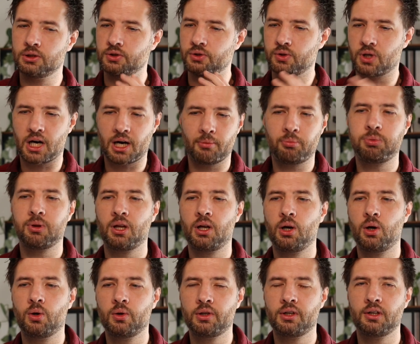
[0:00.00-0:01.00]
you
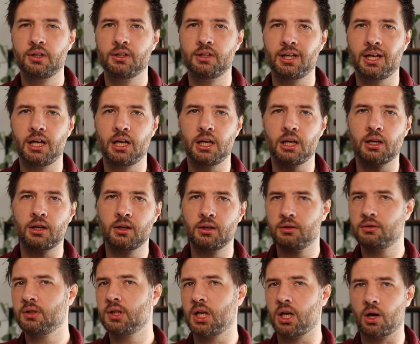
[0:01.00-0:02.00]
upload, then,
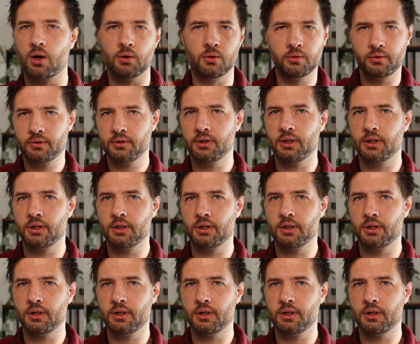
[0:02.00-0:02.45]
you know,